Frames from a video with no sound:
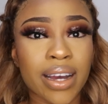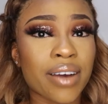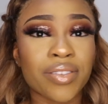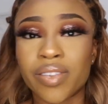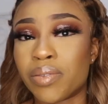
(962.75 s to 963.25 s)
I
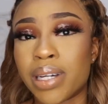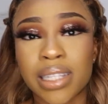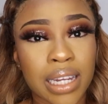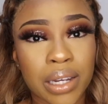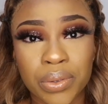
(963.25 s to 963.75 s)
haven't even
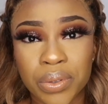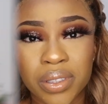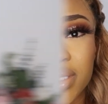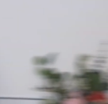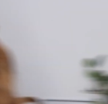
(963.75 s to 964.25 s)
met the landlords.
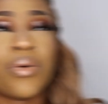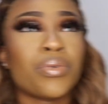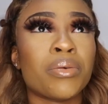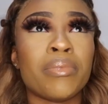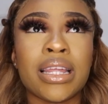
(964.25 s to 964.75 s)
I
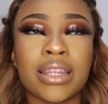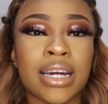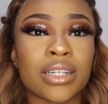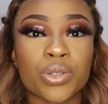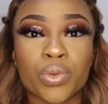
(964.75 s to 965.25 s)
think the main
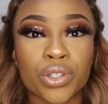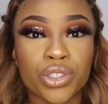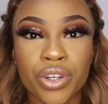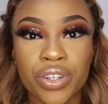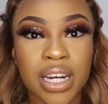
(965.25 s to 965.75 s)
thing I just want to
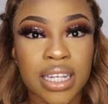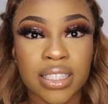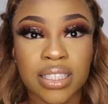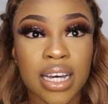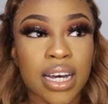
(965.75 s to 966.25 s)
show you guys
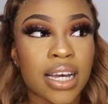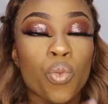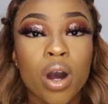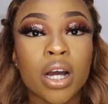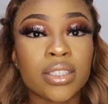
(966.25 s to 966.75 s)
is that,
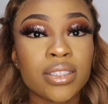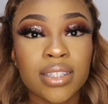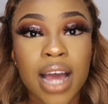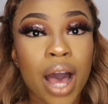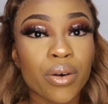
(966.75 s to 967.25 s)

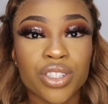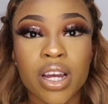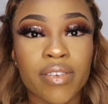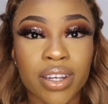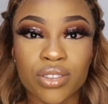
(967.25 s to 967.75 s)
one, house
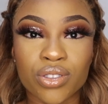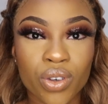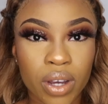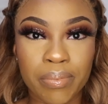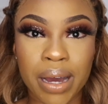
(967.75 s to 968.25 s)
sharing is
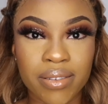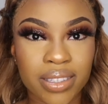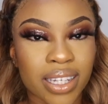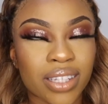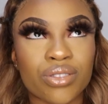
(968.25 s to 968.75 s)
not
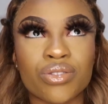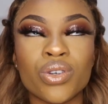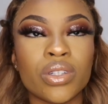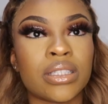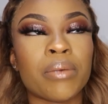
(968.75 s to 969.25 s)
embarrassing. It's
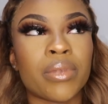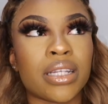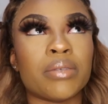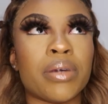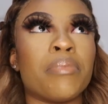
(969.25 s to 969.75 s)
not
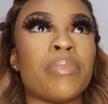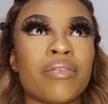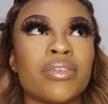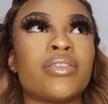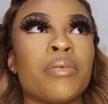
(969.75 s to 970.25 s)
something to be
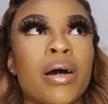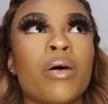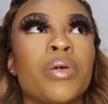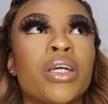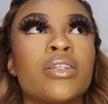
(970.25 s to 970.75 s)
embarrassed
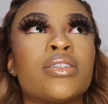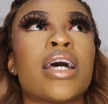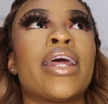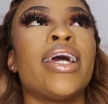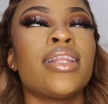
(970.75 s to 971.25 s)
about, because
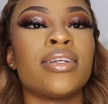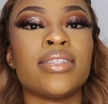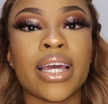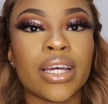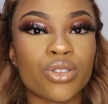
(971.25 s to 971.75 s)
at the end of the
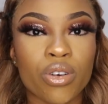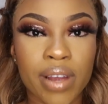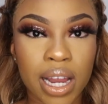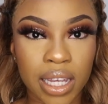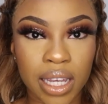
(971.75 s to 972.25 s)
day, it's your
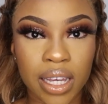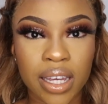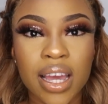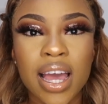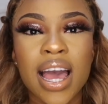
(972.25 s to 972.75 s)

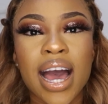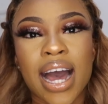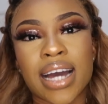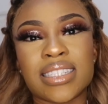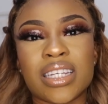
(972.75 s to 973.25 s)
reality.
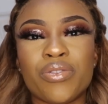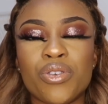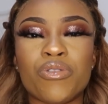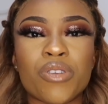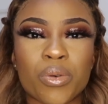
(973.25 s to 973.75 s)
And
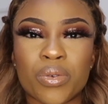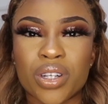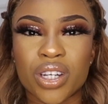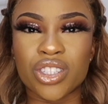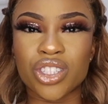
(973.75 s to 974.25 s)
if you feel
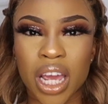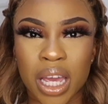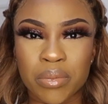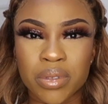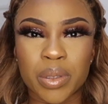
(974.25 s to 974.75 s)

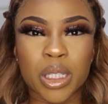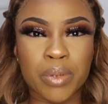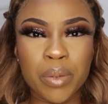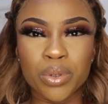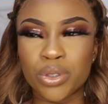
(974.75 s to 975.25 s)
ashamed, because
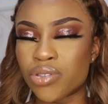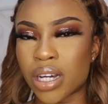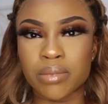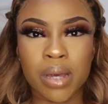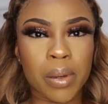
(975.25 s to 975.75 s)
people do
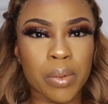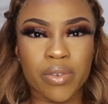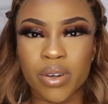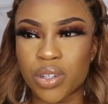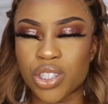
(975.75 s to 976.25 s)
try to make people
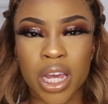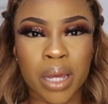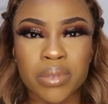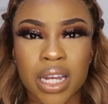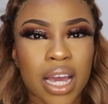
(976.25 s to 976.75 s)
feel
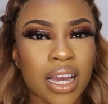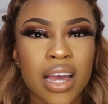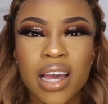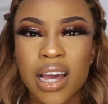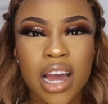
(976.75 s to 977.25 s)
ashamed, like
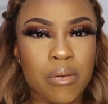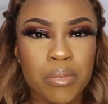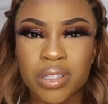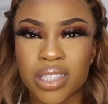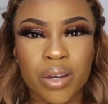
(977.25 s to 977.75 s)
I
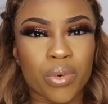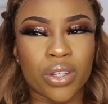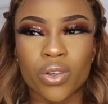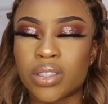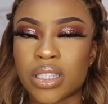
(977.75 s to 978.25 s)
remember seeing
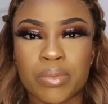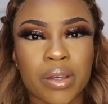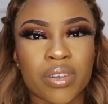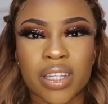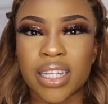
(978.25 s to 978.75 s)
one nonsense
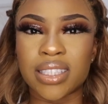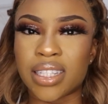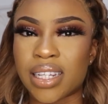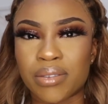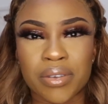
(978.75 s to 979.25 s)
beef on the
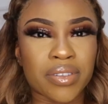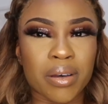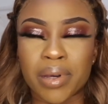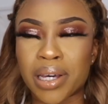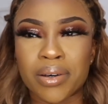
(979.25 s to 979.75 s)
internet with
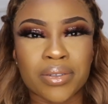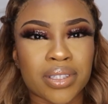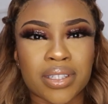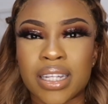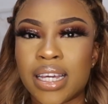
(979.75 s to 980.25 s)
some
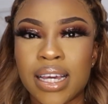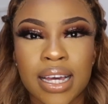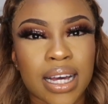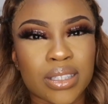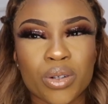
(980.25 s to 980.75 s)
girls, and
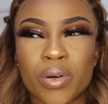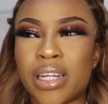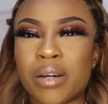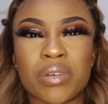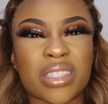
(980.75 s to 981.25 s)
I saw one
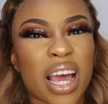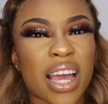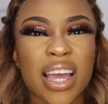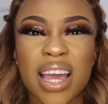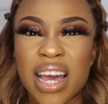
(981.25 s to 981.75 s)
of them was
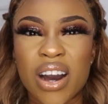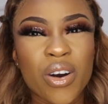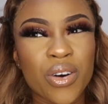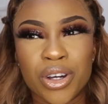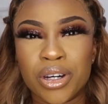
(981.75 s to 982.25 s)
like,
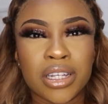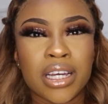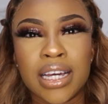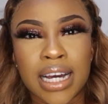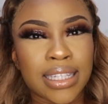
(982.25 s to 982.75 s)
oh, you're,
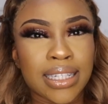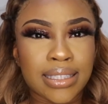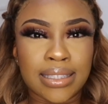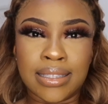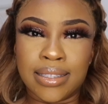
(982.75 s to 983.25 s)
and
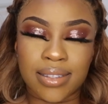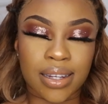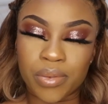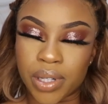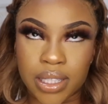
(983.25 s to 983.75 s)
this,
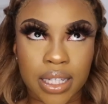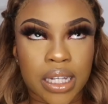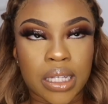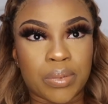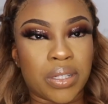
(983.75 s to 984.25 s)
I don't want to say
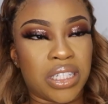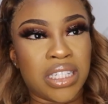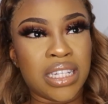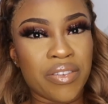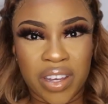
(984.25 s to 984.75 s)
names, but
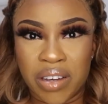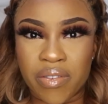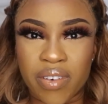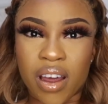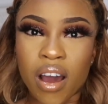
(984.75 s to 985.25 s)
she's living
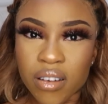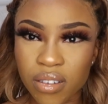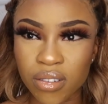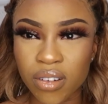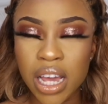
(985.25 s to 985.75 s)
with an
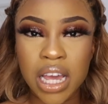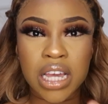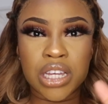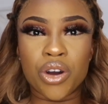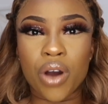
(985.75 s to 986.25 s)
uncle,
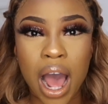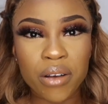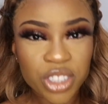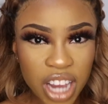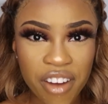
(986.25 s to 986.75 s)
you're
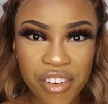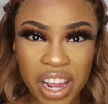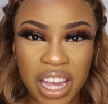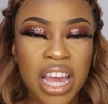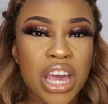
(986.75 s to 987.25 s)
house
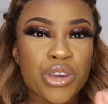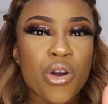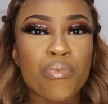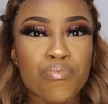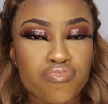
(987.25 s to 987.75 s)
sharing,
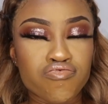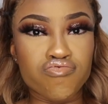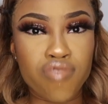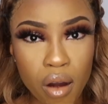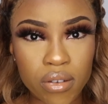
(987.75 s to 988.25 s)
you're
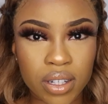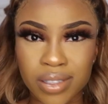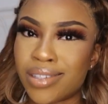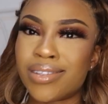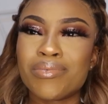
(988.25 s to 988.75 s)
broke.
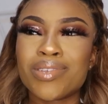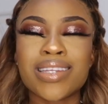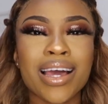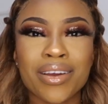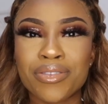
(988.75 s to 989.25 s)
I'm
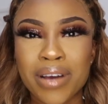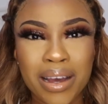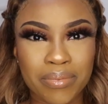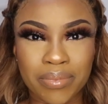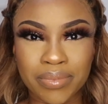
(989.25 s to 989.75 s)
just like,
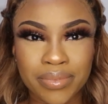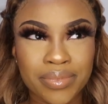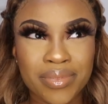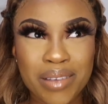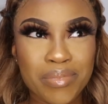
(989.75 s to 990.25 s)
fam.
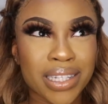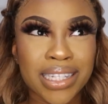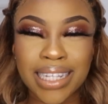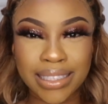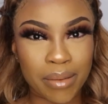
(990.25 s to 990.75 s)
But then
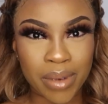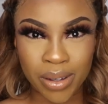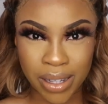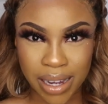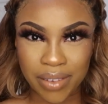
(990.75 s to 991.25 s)
it's that same
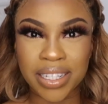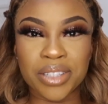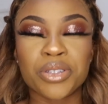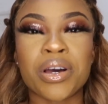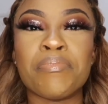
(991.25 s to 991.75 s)
girl now that I've seen
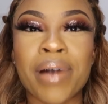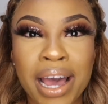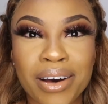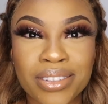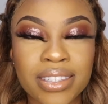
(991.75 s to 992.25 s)
that's gonna
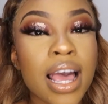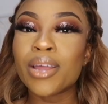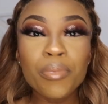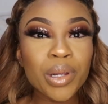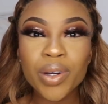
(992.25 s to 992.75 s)
buy a house.
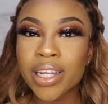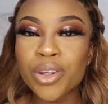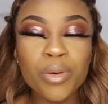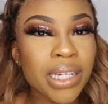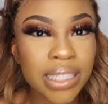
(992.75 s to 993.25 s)
Don't be looking
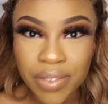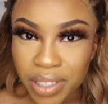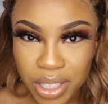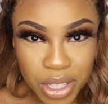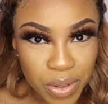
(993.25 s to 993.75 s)
at nobody's
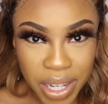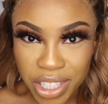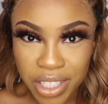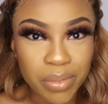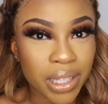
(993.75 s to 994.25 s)
living
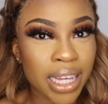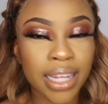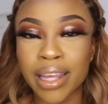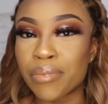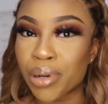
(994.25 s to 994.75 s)
situation and be
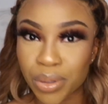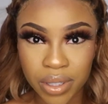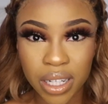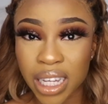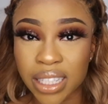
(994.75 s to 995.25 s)
thinking they
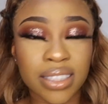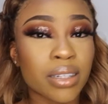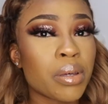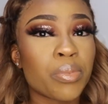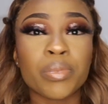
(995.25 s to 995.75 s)
broke, okay? Because
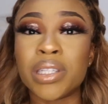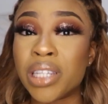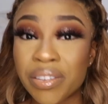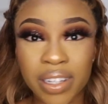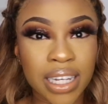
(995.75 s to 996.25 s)
some people be
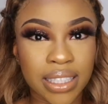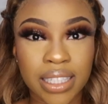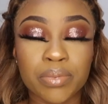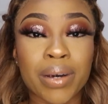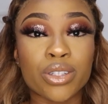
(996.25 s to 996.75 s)
living like
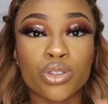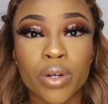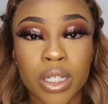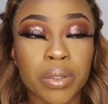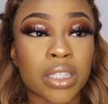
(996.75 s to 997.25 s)
this by
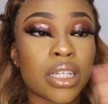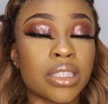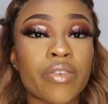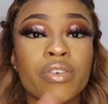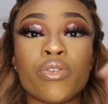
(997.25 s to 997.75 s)
choice because they're
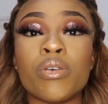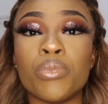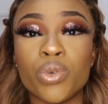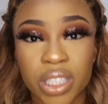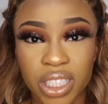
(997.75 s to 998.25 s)
saving for a
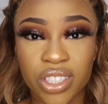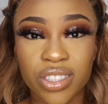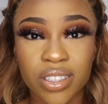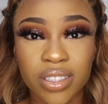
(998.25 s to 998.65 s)
mortgage.